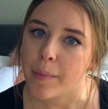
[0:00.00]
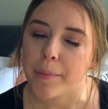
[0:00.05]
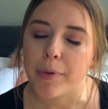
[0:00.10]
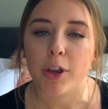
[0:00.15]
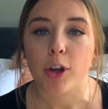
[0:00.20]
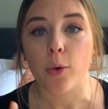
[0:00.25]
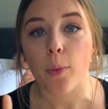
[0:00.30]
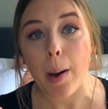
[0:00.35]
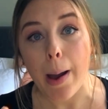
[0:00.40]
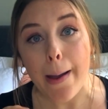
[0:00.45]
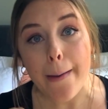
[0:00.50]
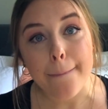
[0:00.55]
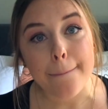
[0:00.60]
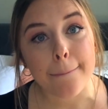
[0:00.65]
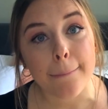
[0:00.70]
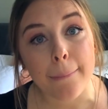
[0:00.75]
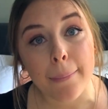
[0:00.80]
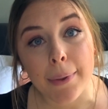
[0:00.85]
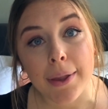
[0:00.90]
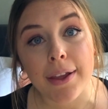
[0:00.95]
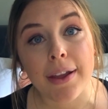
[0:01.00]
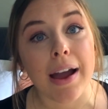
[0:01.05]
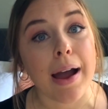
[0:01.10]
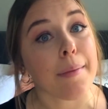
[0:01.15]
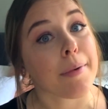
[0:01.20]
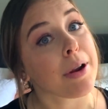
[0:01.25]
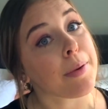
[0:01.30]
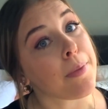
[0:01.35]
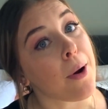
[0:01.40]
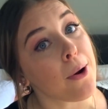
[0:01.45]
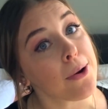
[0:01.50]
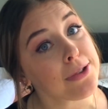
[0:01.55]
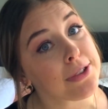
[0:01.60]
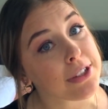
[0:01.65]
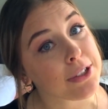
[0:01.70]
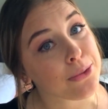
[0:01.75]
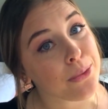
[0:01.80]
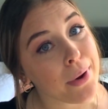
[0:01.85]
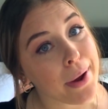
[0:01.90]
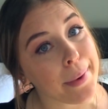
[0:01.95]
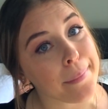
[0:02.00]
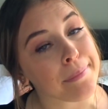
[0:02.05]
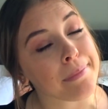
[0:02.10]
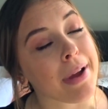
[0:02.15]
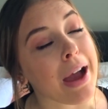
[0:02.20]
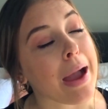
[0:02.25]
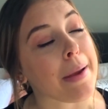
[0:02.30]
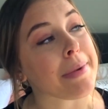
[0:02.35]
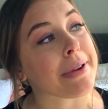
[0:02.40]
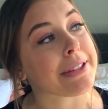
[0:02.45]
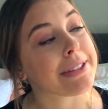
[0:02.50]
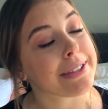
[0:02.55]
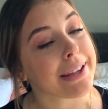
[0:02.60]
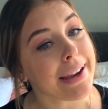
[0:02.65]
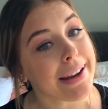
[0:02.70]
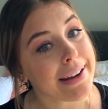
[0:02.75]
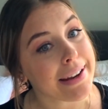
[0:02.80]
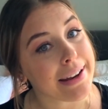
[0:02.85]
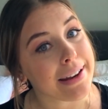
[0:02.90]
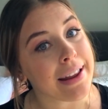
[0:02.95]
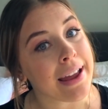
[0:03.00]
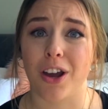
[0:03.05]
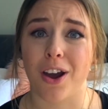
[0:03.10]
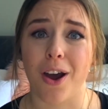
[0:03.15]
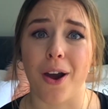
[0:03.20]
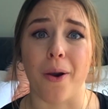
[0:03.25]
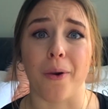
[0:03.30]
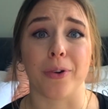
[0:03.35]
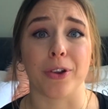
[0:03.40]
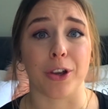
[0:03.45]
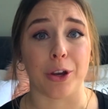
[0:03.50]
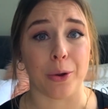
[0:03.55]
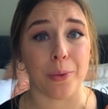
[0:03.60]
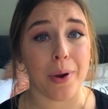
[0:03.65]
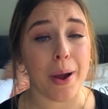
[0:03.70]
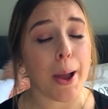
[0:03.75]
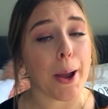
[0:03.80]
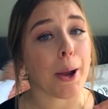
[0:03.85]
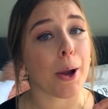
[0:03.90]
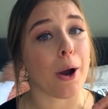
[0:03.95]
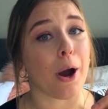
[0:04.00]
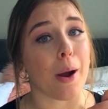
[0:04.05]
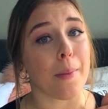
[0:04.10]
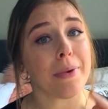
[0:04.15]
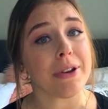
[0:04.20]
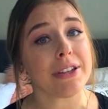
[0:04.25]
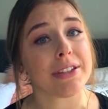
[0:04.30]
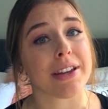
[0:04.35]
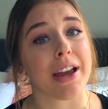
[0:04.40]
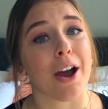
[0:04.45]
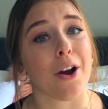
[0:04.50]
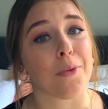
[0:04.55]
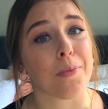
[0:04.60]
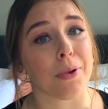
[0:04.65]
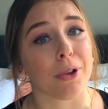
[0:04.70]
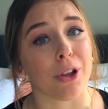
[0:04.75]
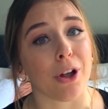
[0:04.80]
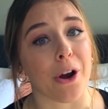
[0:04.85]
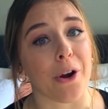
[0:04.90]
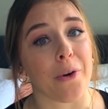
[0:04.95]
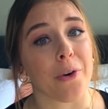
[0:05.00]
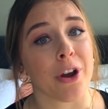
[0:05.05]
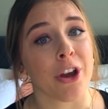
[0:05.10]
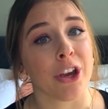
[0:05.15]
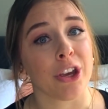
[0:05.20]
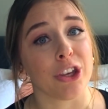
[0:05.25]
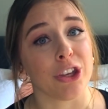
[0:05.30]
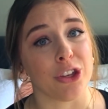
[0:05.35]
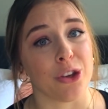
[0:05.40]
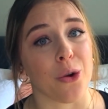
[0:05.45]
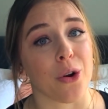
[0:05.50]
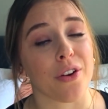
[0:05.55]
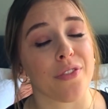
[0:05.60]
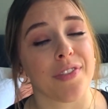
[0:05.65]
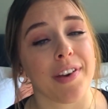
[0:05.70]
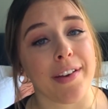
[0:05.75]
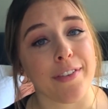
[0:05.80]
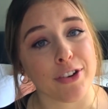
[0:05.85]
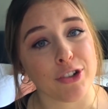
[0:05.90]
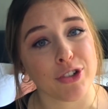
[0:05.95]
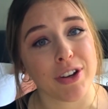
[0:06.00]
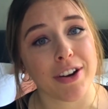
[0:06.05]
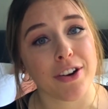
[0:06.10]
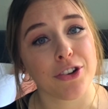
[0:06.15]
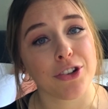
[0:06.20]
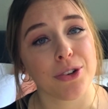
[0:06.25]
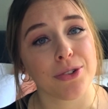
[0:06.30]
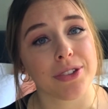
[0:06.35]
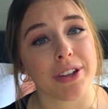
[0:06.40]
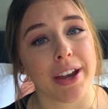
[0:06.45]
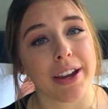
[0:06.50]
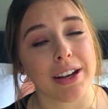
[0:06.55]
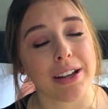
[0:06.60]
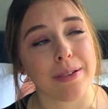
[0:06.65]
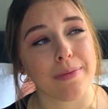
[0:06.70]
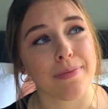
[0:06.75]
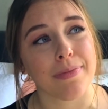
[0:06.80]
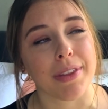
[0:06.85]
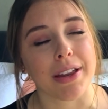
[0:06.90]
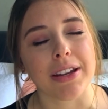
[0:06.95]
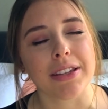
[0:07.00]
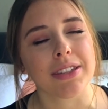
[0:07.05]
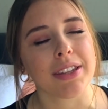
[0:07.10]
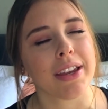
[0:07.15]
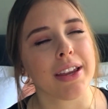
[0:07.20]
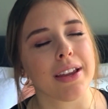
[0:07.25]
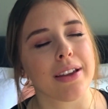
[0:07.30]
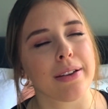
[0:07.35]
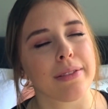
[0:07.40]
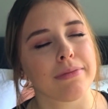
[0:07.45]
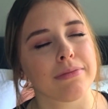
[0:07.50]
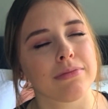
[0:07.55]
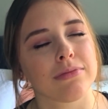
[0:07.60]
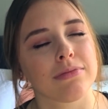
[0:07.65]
But you know what? I'm gonna post this one. I'm excited. Oh, you know what? Comment down below your favorite Trader Joe's item. That is like